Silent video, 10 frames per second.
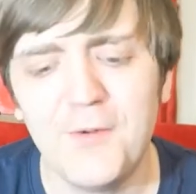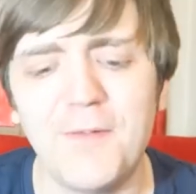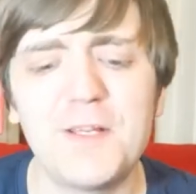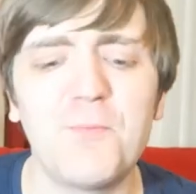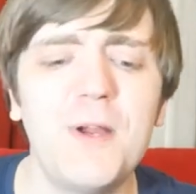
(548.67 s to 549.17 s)
We
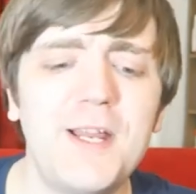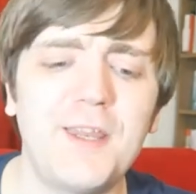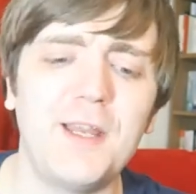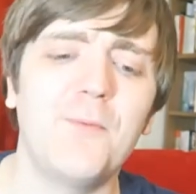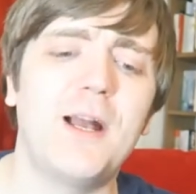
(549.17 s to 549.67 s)
have this weird
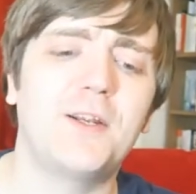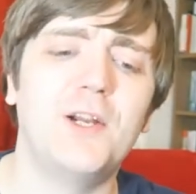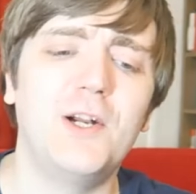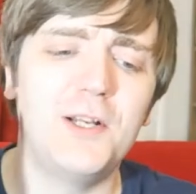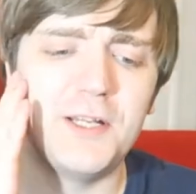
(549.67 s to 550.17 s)
thing where
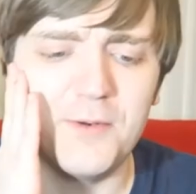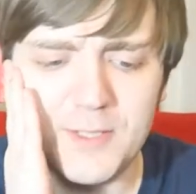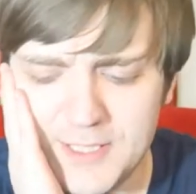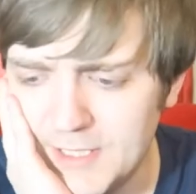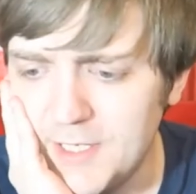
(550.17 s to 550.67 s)
Curly, who
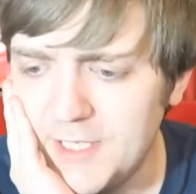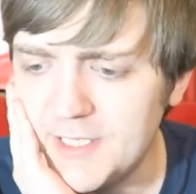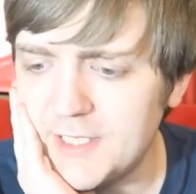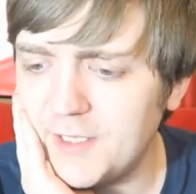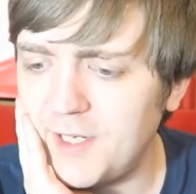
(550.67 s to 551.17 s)
is
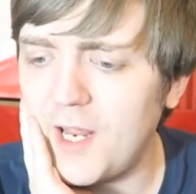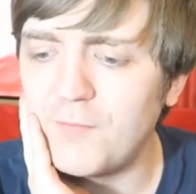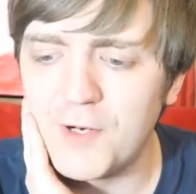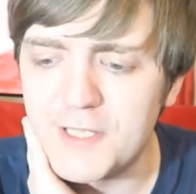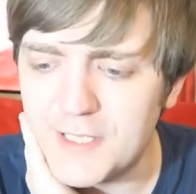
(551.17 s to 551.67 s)
he's
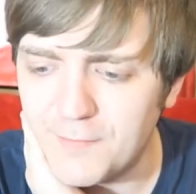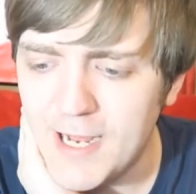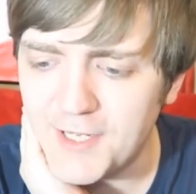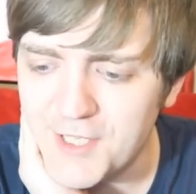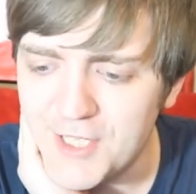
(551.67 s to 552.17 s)
like runs the
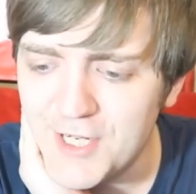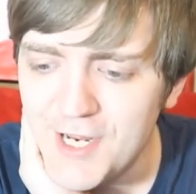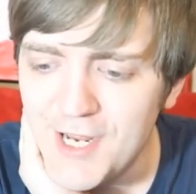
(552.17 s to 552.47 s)
ranch,